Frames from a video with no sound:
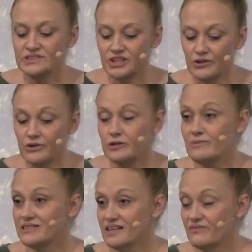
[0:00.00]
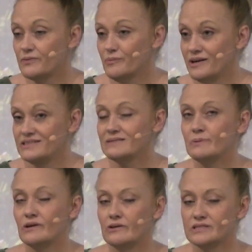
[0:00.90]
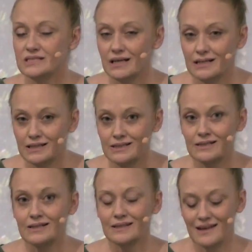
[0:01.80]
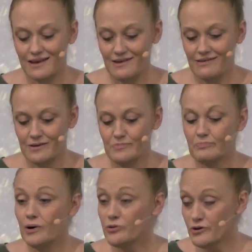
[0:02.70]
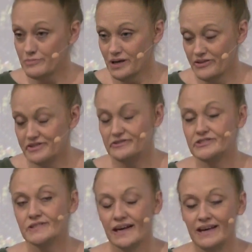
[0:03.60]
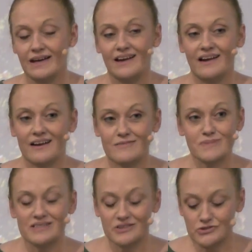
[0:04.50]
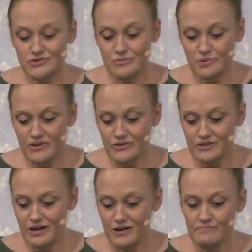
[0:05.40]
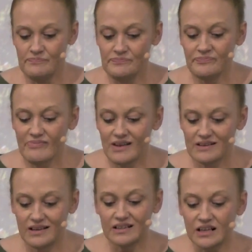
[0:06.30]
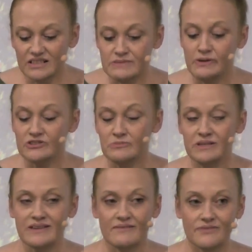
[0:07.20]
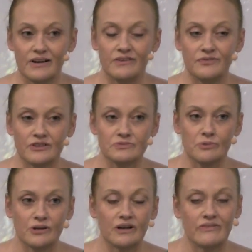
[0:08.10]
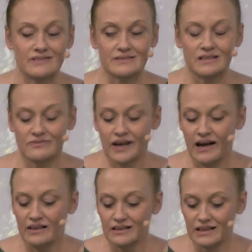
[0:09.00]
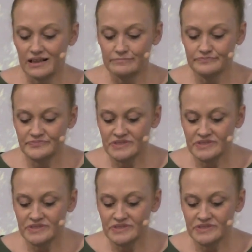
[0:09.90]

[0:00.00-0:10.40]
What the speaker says: Not only myself and Wes, but our son, Caleb, both our mothers, and my sister and brother-in-law. And God spoke to me that very first morning on the Sea of Galilee.